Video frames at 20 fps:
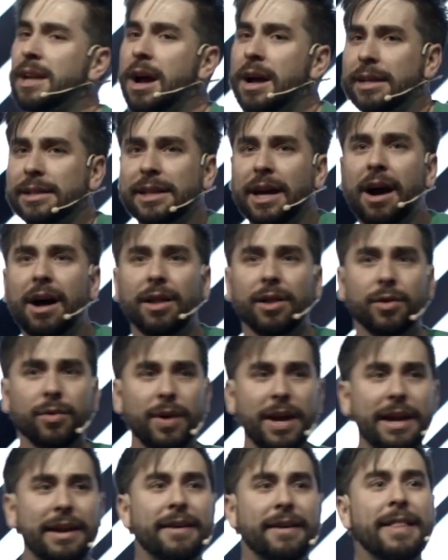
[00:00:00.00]
not
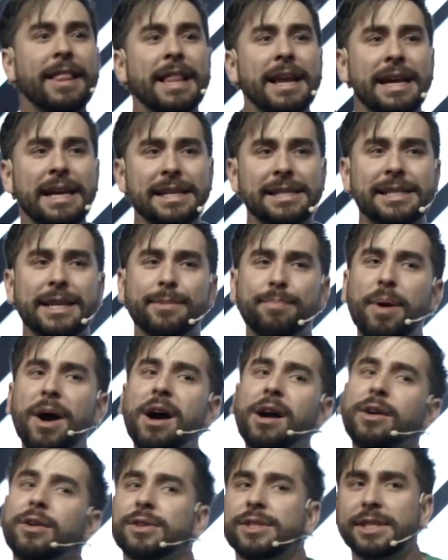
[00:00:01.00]
tolerate is
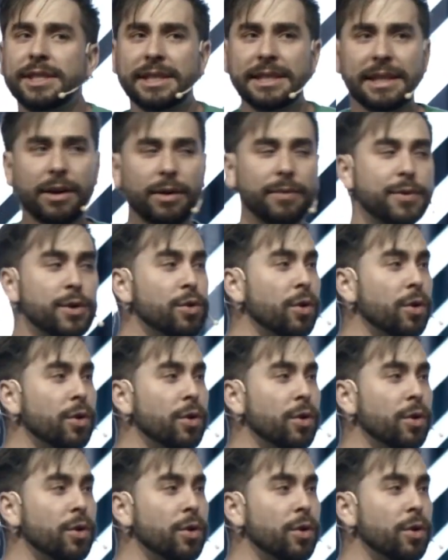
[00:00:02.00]
hypocrisy? Now, if you